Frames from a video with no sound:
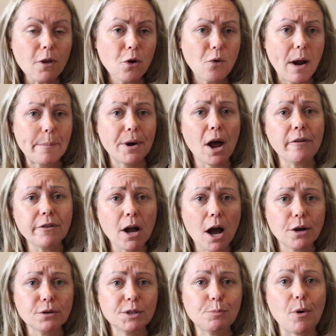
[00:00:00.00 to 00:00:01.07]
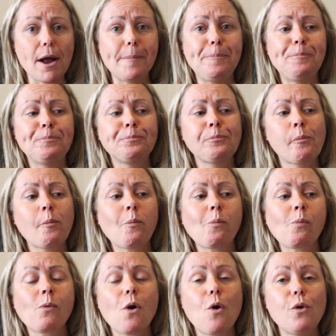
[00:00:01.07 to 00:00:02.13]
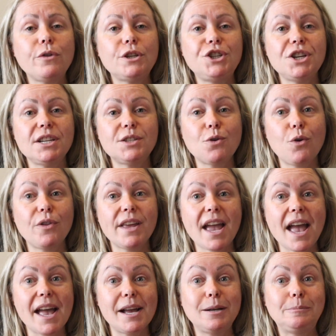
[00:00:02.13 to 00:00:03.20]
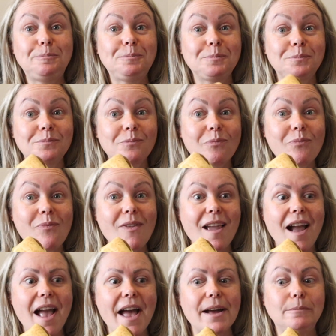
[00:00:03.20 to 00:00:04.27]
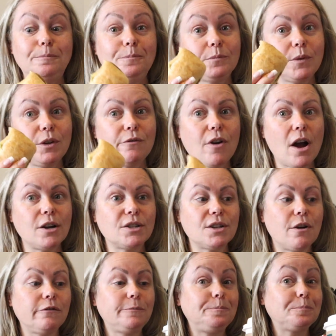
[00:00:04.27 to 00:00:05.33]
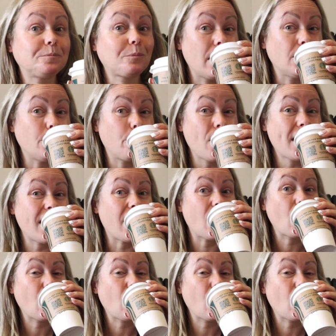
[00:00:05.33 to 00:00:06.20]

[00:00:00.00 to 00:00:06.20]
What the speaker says: grab an avocado spread, hold the cheese, hold the egg, and you've got yourself a little brekkie.